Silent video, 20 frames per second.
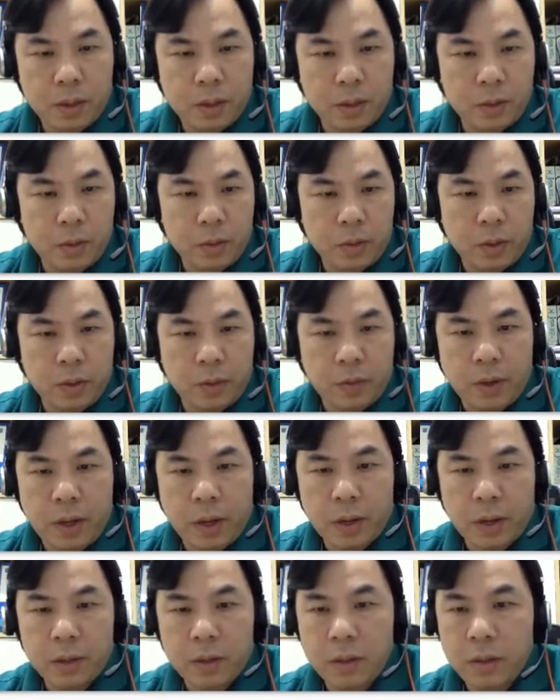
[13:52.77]
we have
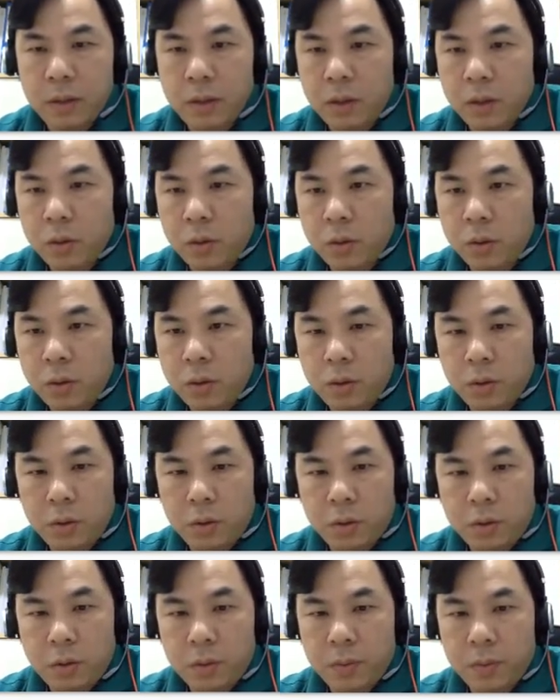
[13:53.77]
x equal
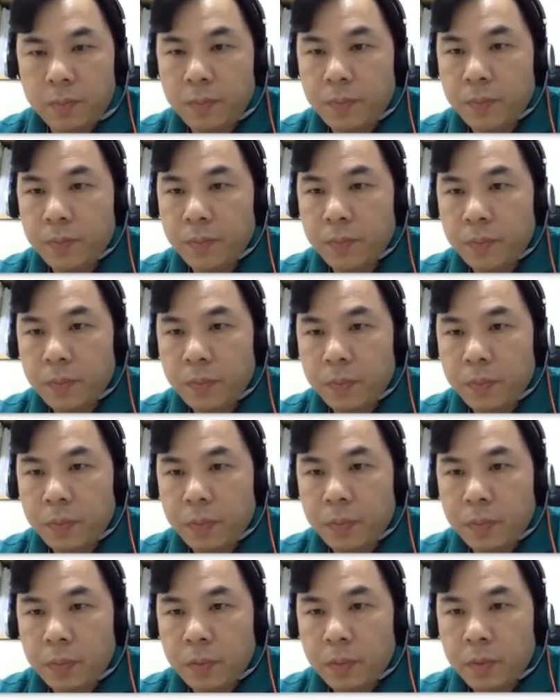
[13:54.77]
to
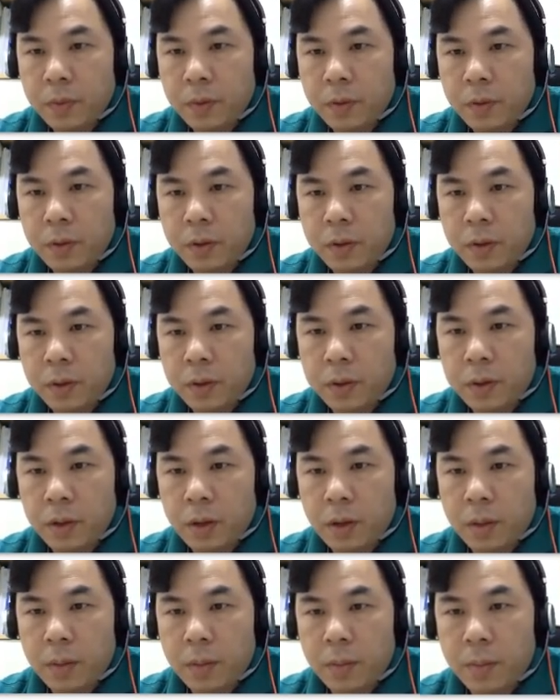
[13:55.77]

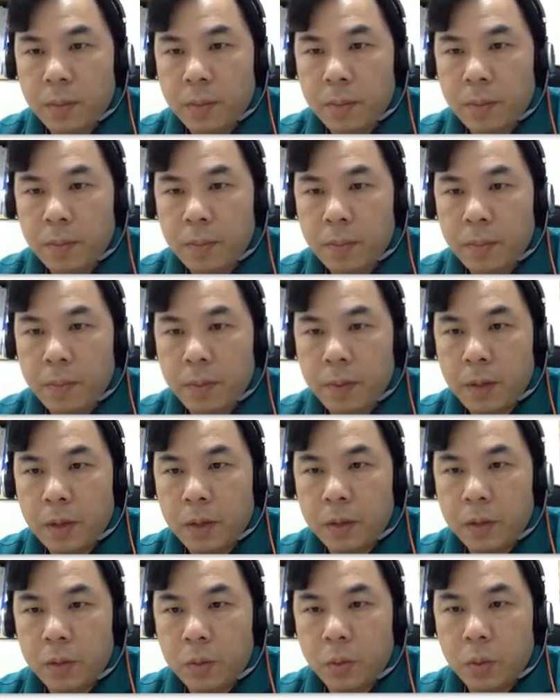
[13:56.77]
6m
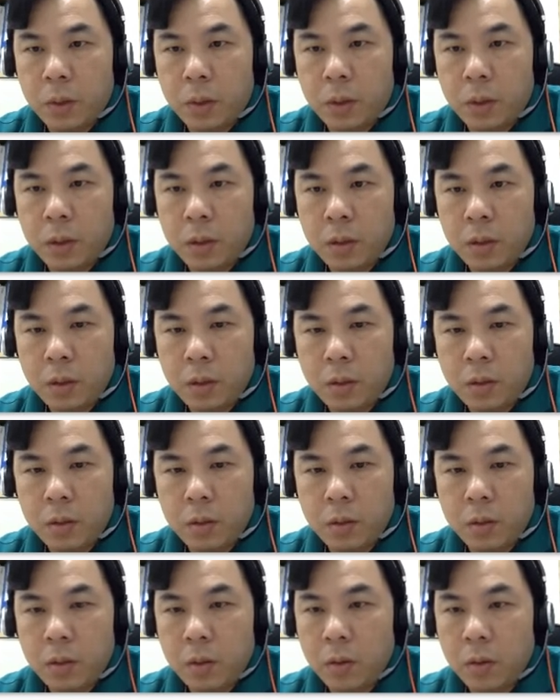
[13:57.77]
plus 1
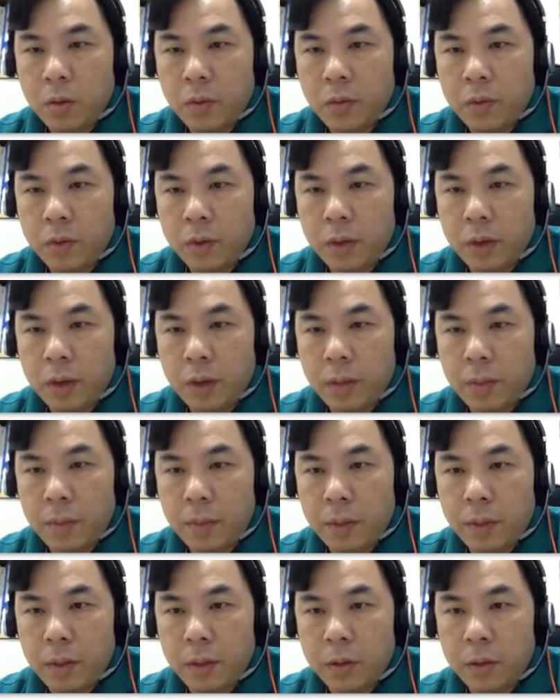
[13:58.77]
over m
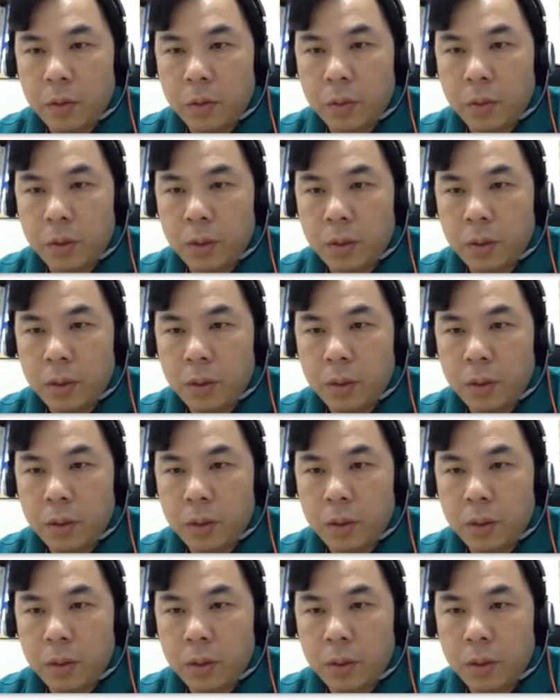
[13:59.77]
minus 1.